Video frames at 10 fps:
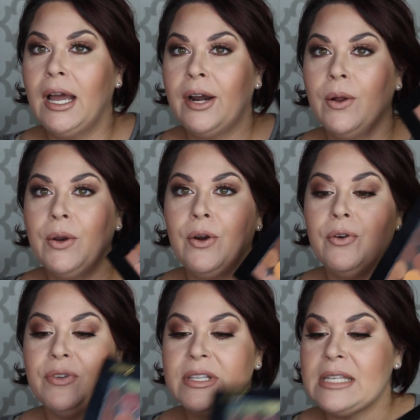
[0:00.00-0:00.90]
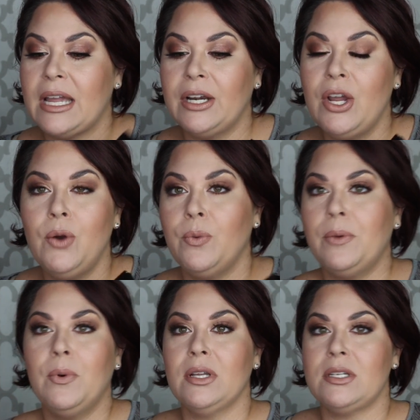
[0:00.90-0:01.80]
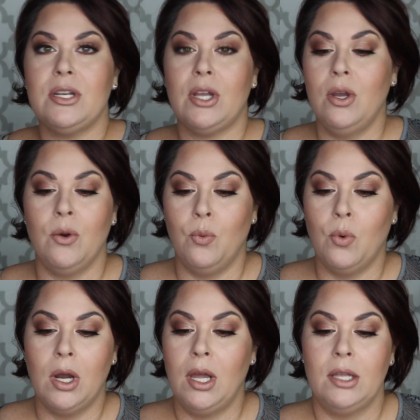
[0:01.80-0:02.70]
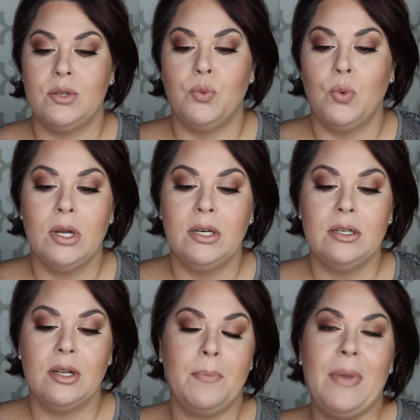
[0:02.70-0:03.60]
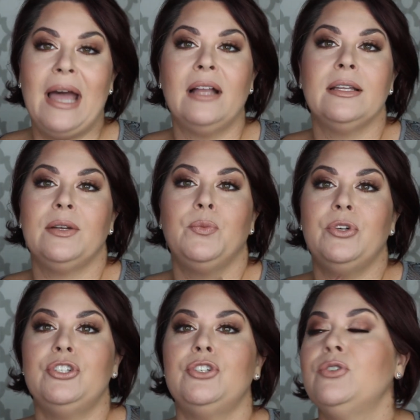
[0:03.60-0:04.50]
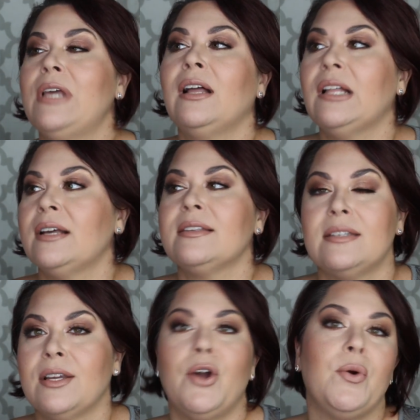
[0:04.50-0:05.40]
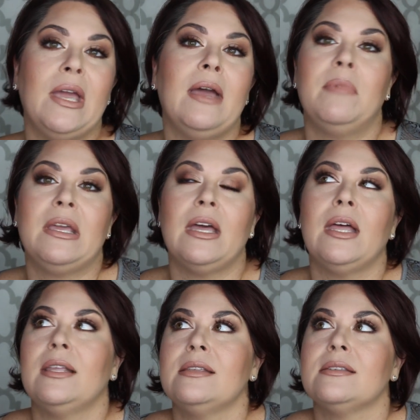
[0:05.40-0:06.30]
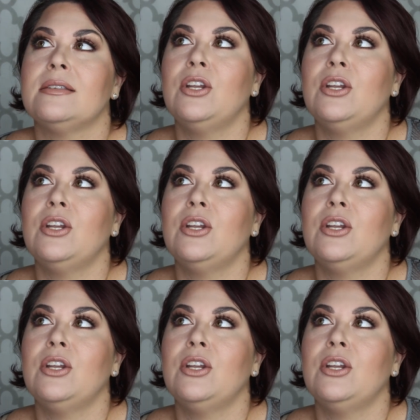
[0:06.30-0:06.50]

I don't know if it's like, no, we want to know what one palette would you tell us to go get because,